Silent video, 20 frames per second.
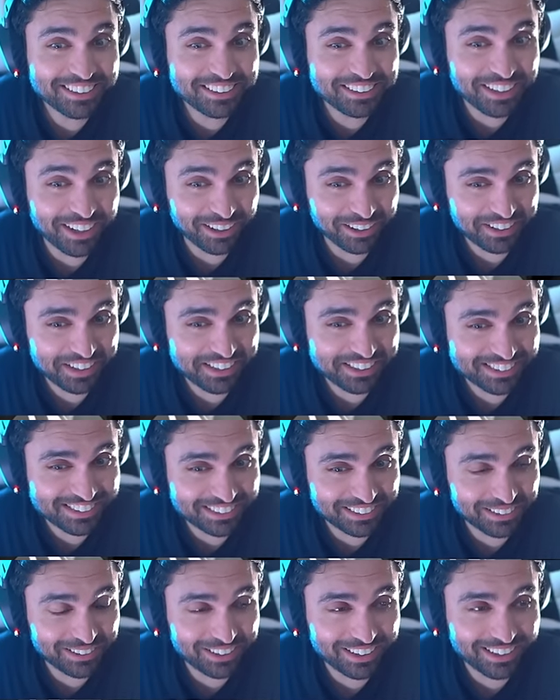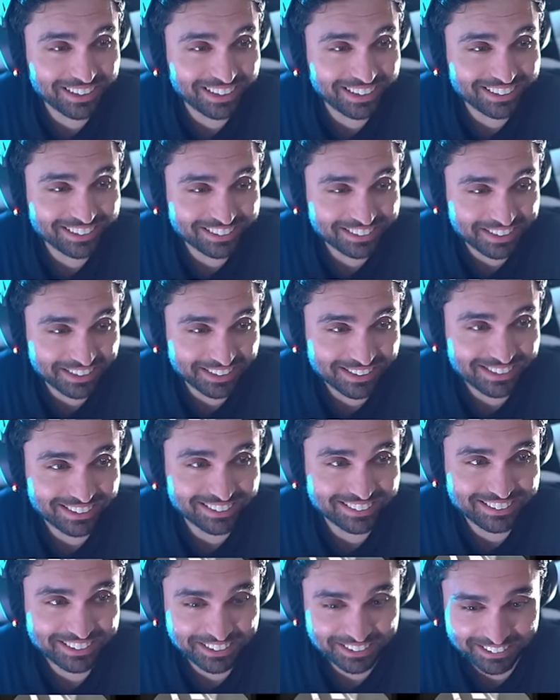Yeah, okay, so this
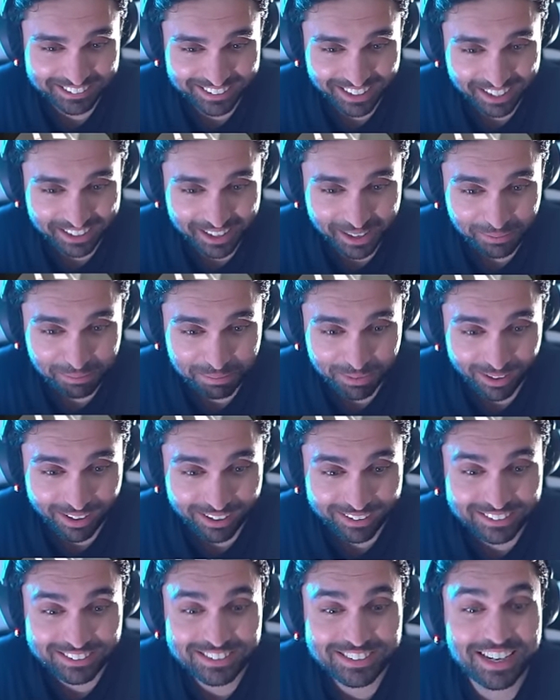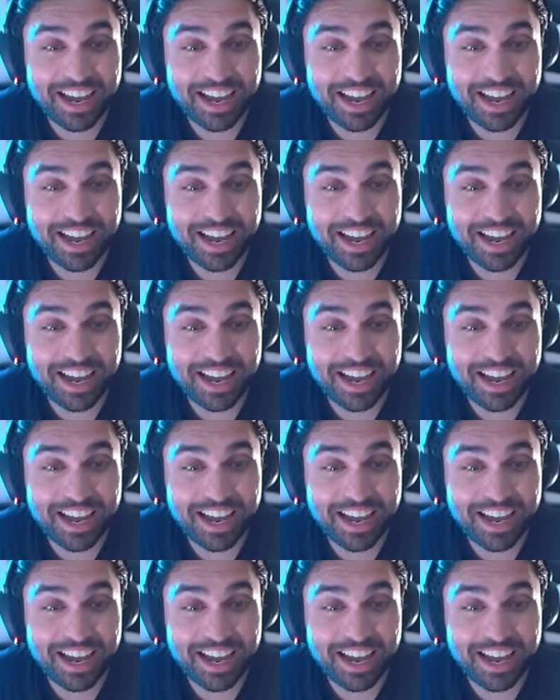is you that got blocked?